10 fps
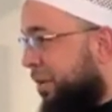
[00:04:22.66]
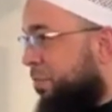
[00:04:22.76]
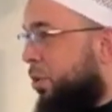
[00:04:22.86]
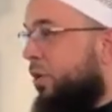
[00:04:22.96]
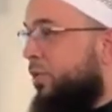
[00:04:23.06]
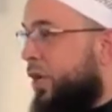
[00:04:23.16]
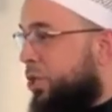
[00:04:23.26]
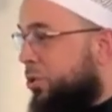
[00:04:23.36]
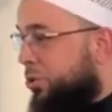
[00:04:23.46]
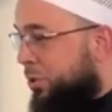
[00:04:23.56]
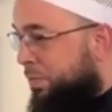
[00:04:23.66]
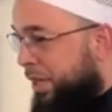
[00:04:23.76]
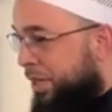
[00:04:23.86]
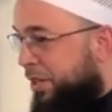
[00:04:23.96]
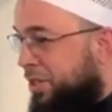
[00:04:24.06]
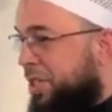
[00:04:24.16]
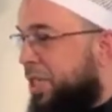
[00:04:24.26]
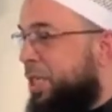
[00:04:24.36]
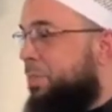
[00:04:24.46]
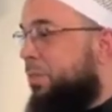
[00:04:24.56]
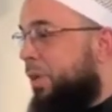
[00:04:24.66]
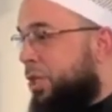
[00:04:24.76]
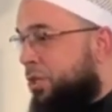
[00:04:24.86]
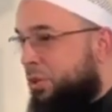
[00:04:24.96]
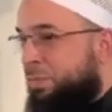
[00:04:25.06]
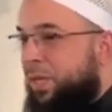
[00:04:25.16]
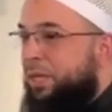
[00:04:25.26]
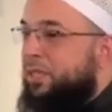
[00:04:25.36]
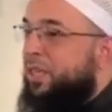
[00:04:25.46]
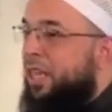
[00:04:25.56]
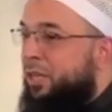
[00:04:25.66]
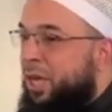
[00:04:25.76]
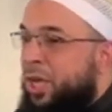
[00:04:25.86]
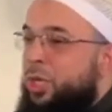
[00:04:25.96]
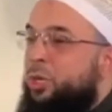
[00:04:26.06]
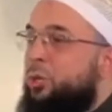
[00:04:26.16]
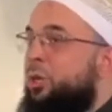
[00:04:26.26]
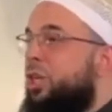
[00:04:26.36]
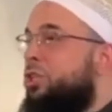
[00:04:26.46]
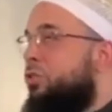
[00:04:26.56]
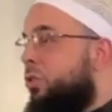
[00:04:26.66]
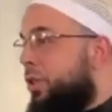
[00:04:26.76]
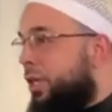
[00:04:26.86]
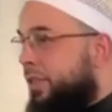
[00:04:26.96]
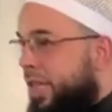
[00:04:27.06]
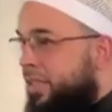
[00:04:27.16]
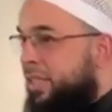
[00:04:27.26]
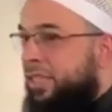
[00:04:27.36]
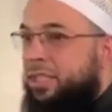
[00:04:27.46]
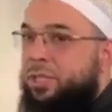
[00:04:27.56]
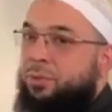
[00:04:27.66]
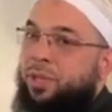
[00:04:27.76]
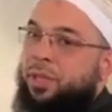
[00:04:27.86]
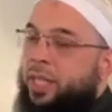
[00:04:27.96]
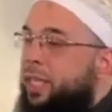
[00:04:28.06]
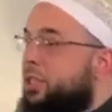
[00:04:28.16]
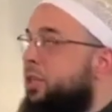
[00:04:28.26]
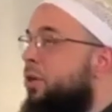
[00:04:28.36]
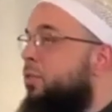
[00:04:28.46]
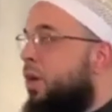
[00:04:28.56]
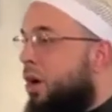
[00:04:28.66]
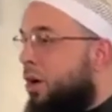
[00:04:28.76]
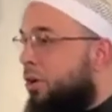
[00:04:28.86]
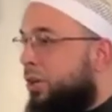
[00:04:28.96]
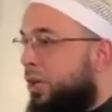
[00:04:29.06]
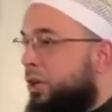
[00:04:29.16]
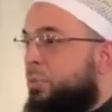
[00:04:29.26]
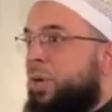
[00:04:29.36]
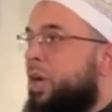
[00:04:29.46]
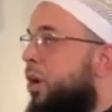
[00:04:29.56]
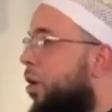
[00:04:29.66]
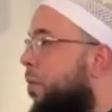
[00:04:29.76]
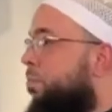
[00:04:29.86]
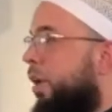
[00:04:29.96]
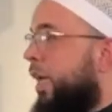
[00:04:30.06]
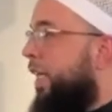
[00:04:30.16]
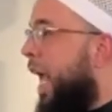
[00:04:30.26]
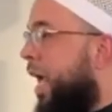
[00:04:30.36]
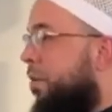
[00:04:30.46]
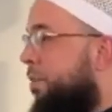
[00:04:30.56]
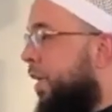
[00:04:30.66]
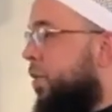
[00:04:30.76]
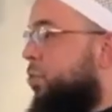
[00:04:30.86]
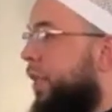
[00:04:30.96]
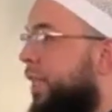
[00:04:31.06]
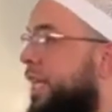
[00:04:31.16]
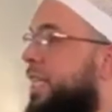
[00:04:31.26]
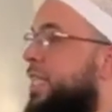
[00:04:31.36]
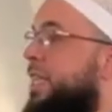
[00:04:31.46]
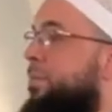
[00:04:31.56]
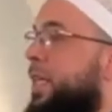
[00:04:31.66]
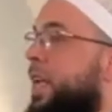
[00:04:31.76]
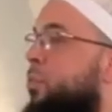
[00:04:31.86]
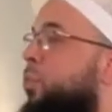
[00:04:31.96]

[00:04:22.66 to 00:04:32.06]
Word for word: Motivational speakers and inspirational speakers and other, you control your destiny. So when things go wrong, we all break down because we think it's something that